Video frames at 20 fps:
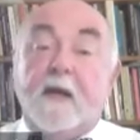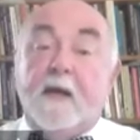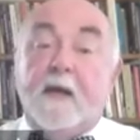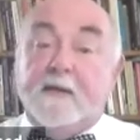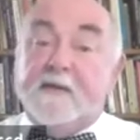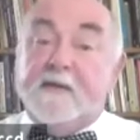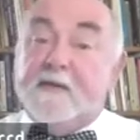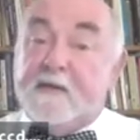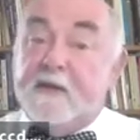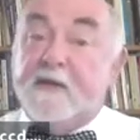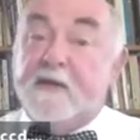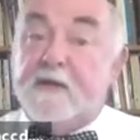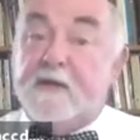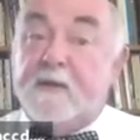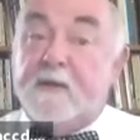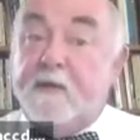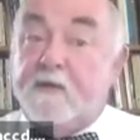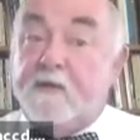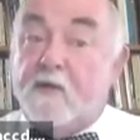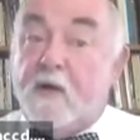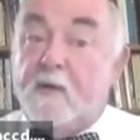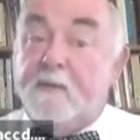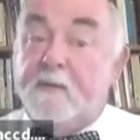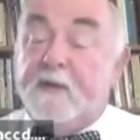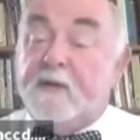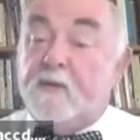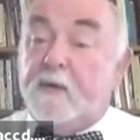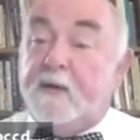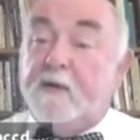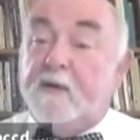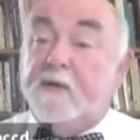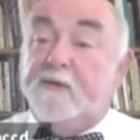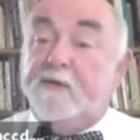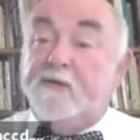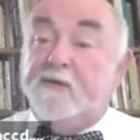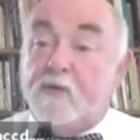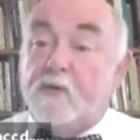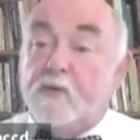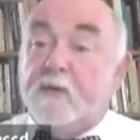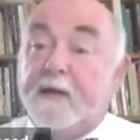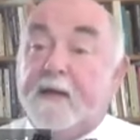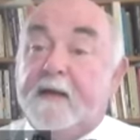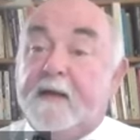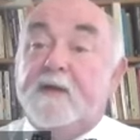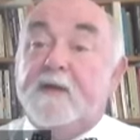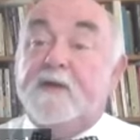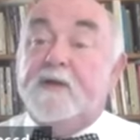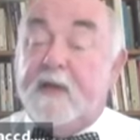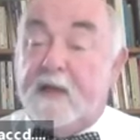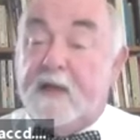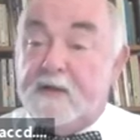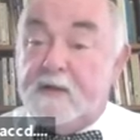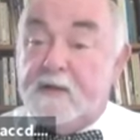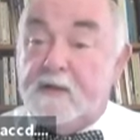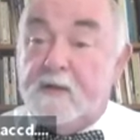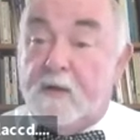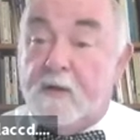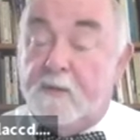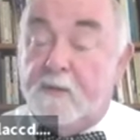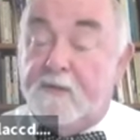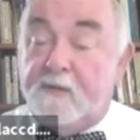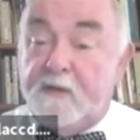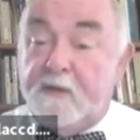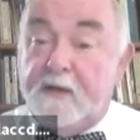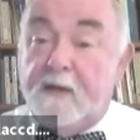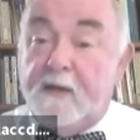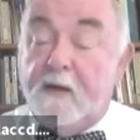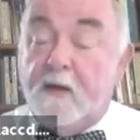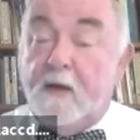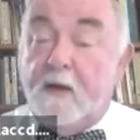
a distinction to be drawn between schooling and education, hopefully